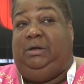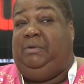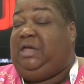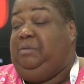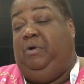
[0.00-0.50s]
going
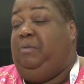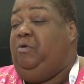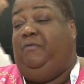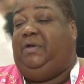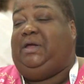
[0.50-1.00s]
to keep on
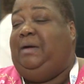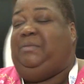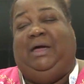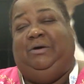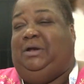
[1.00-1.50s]
moving. I'm
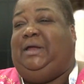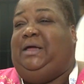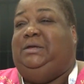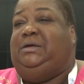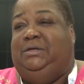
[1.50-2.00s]
not going to
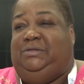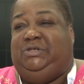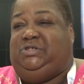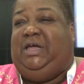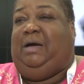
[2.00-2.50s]
let
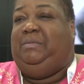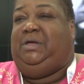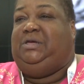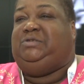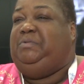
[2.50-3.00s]
this stopped
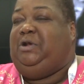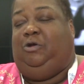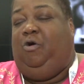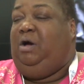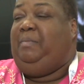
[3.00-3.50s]
me. It's been a
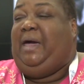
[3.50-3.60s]
long